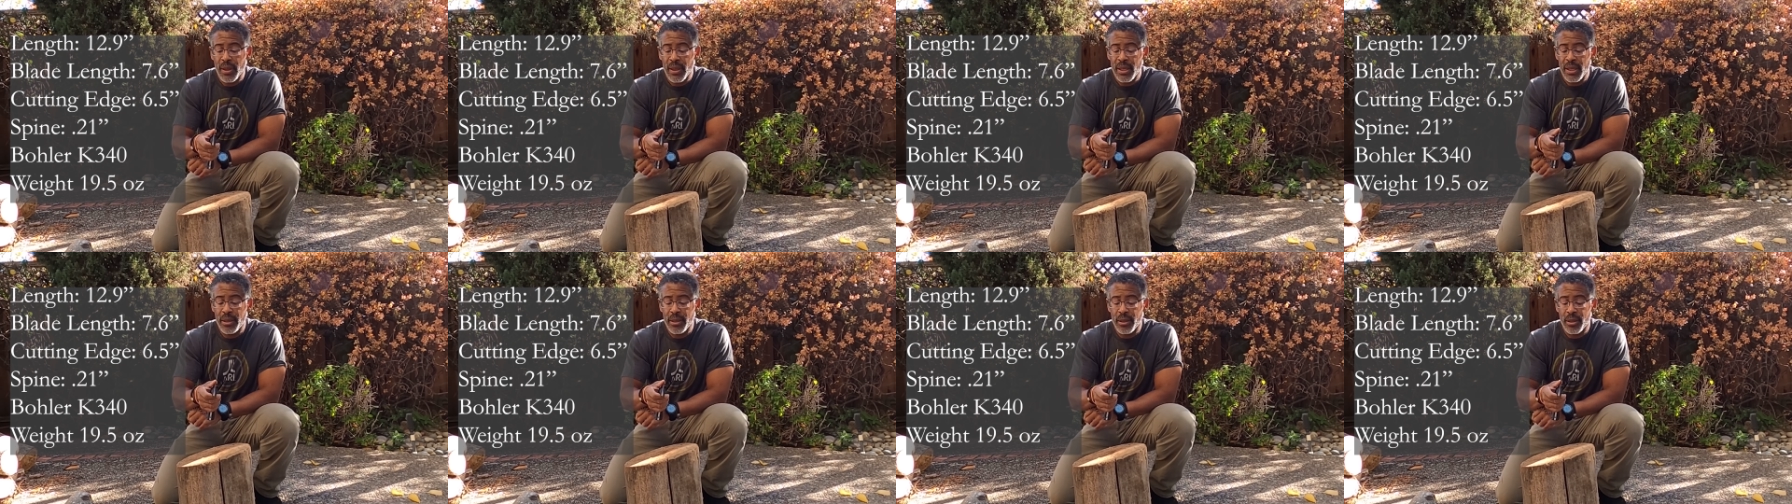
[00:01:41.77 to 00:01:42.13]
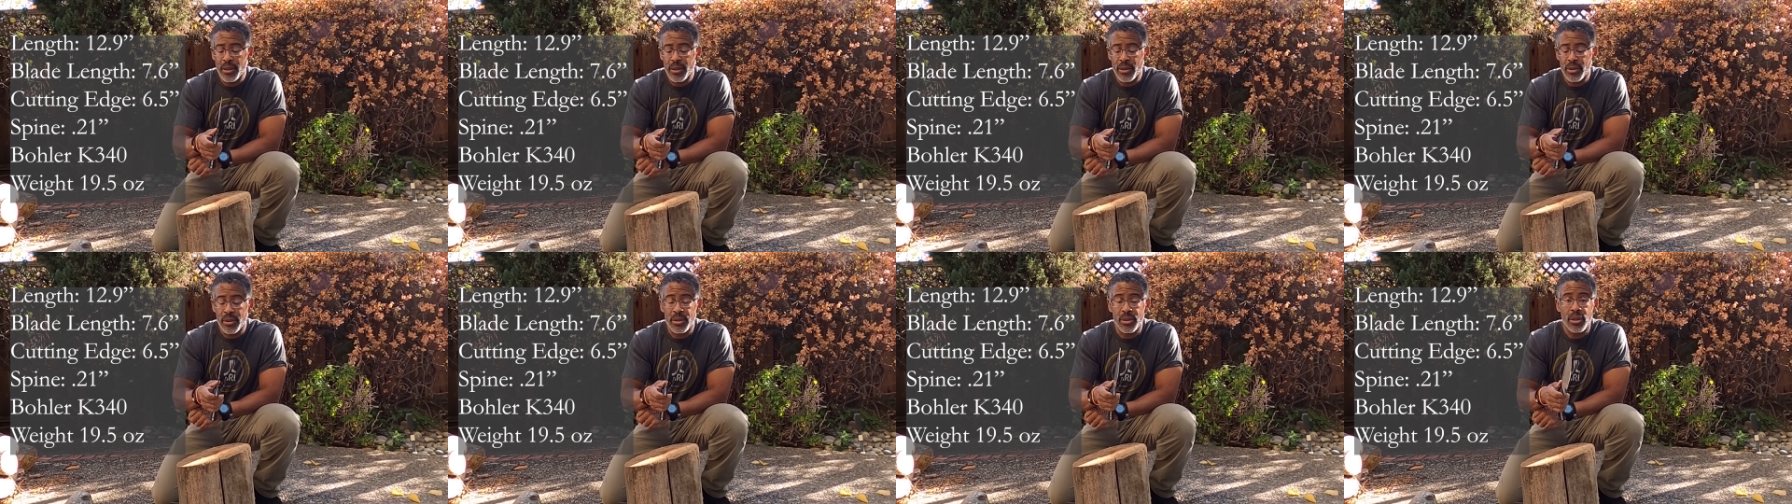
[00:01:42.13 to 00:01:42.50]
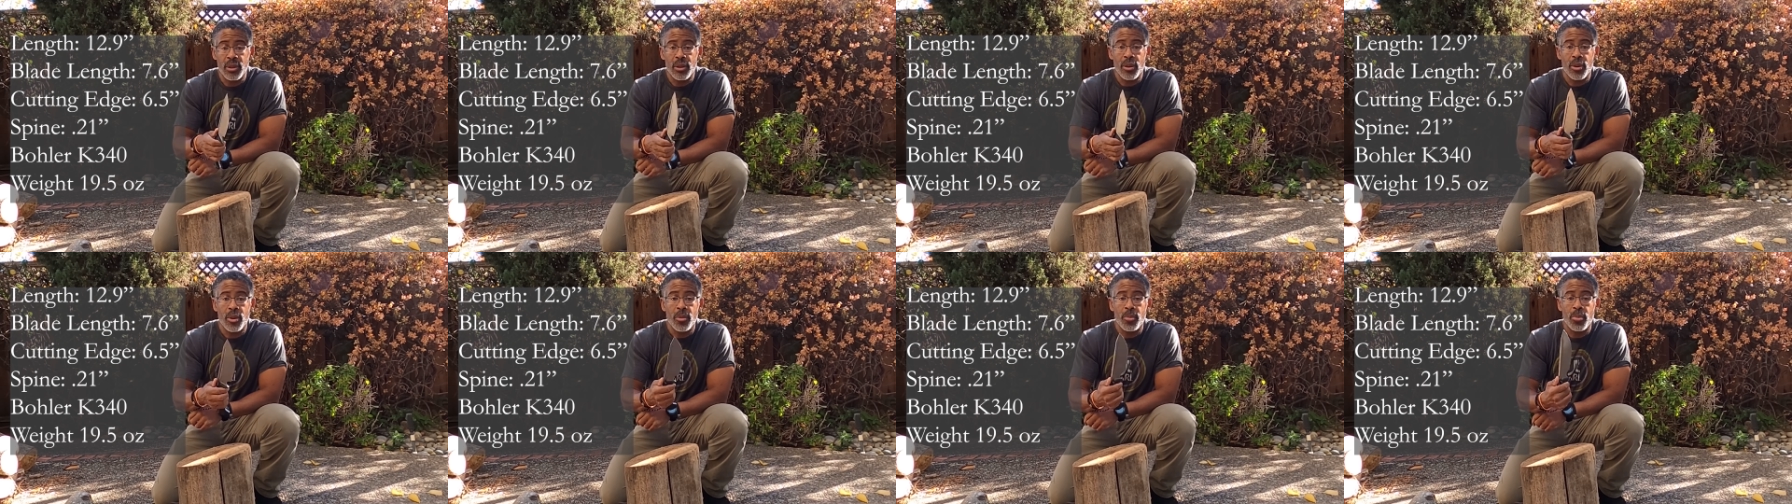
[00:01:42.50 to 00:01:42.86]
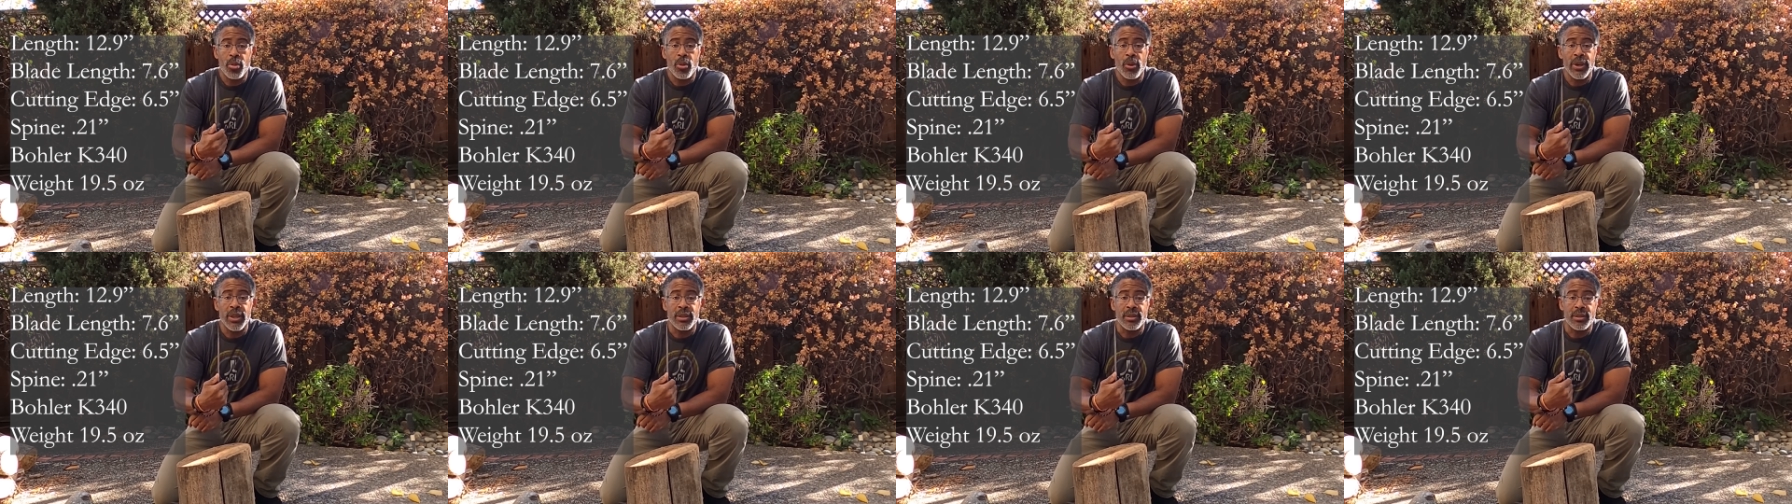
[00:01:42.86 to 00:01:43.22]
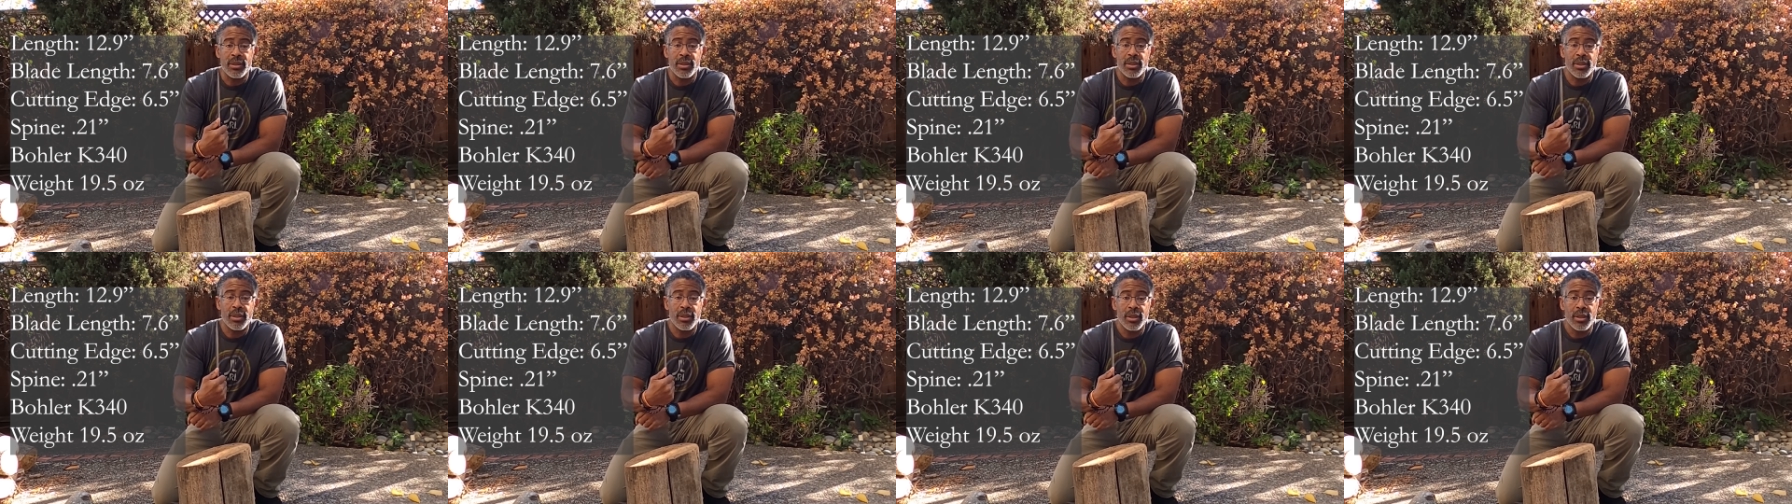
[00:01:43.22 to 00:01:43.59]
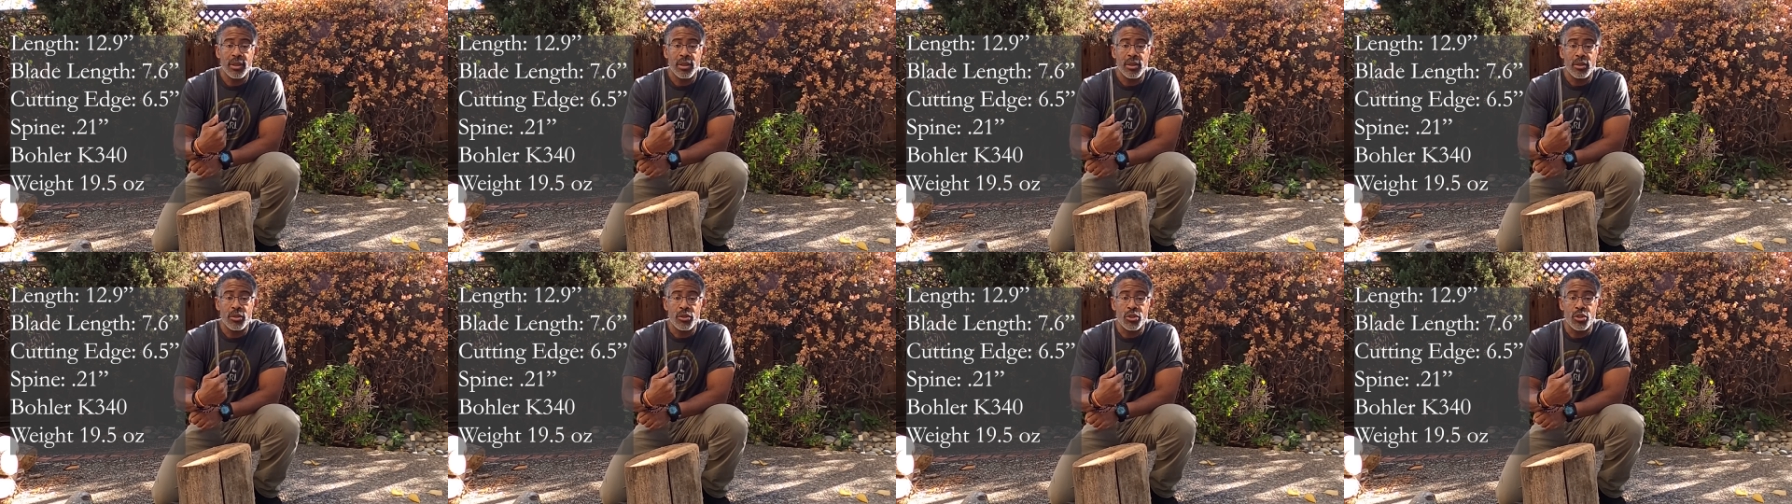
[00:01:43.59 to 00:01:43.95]
It is
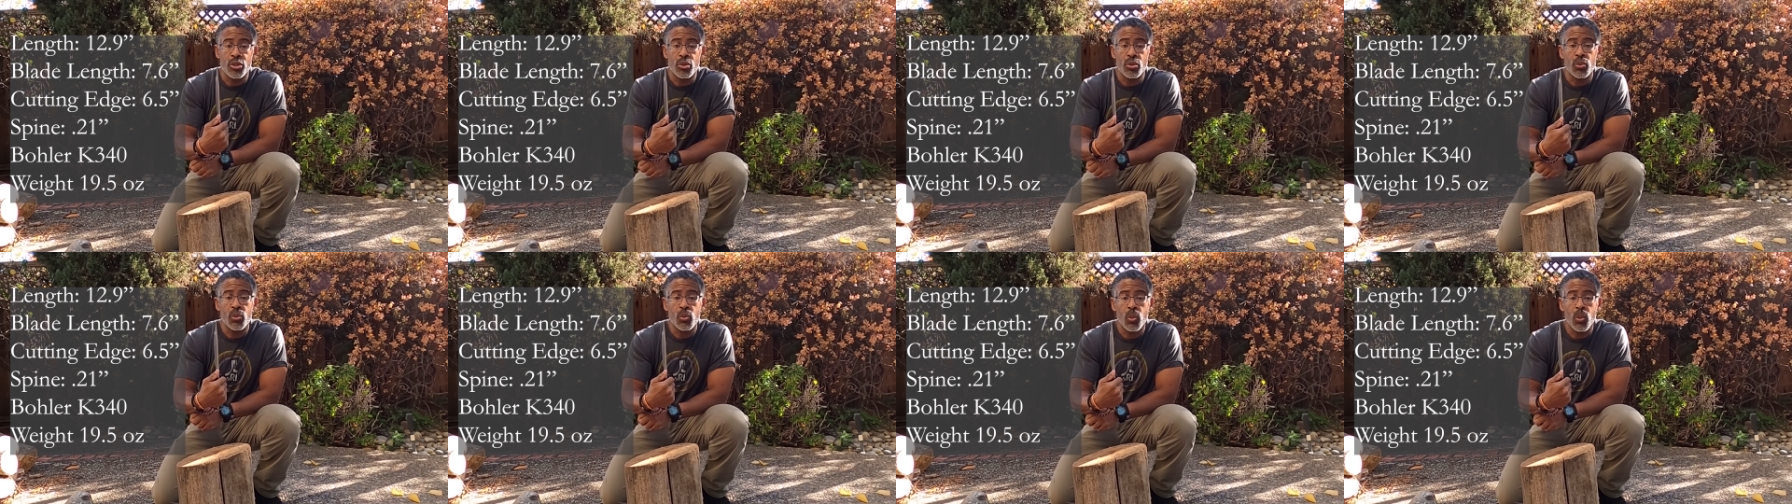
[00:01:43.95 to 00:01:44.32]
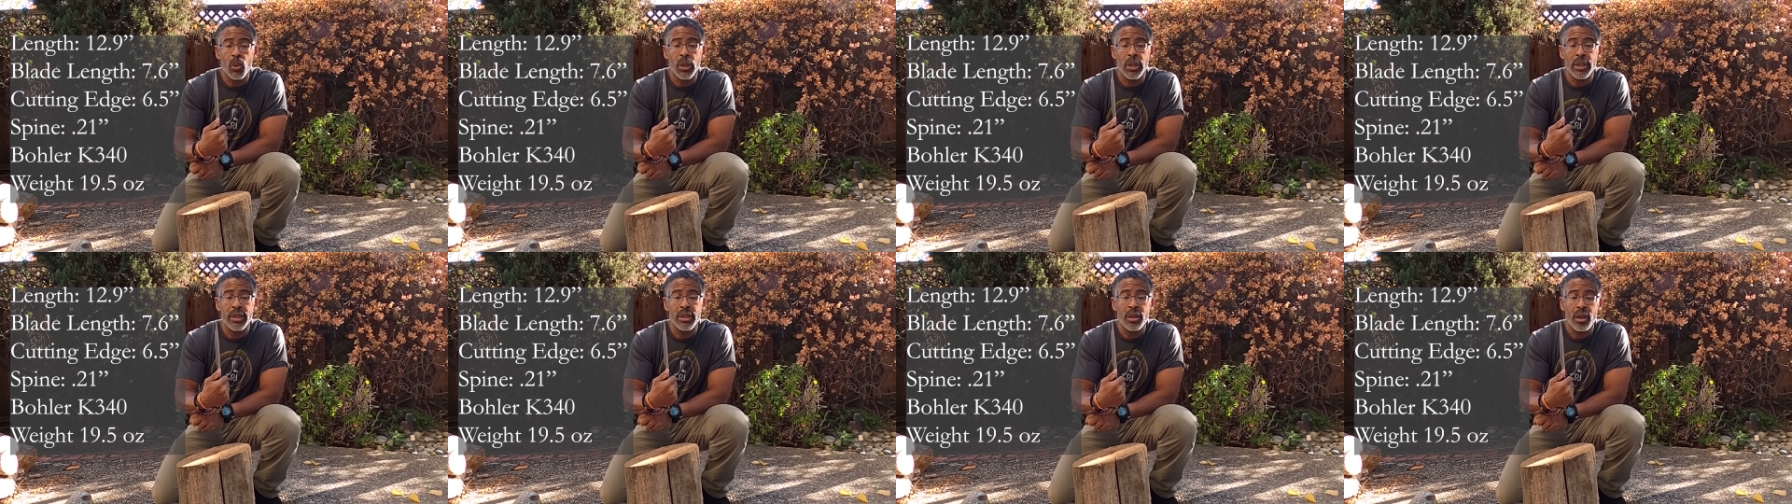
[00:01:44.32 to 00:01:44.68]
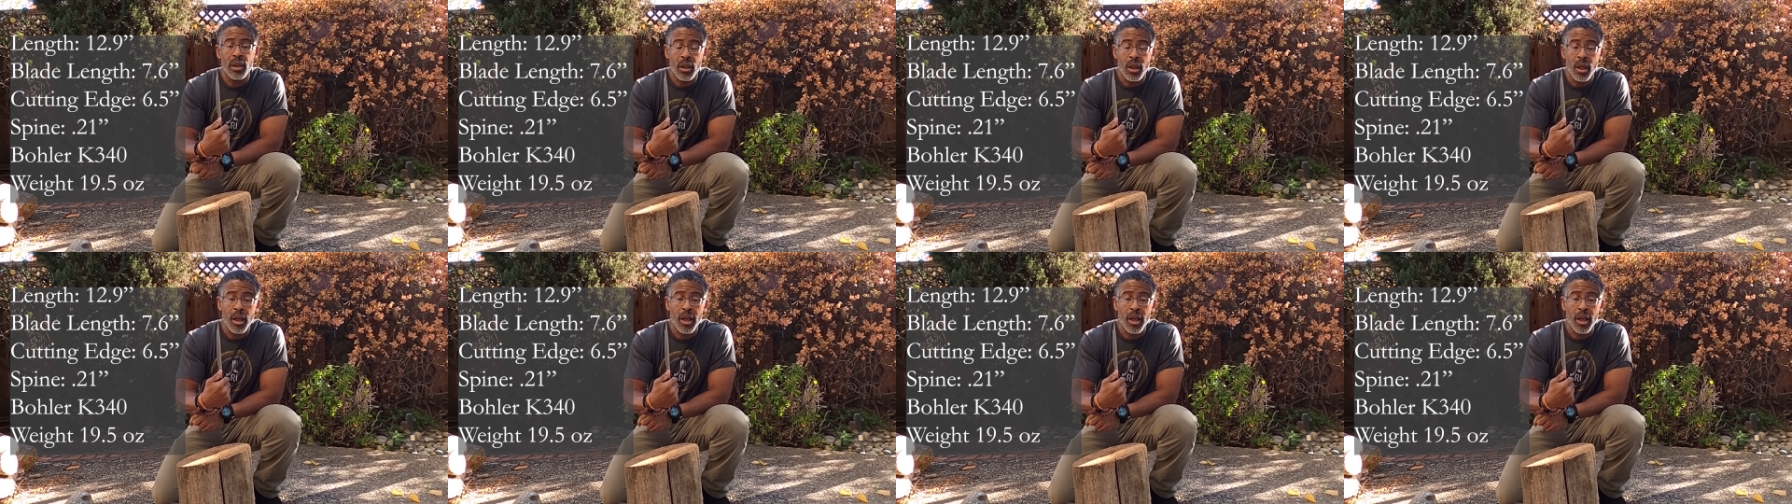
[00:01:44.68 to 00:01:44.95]
0.21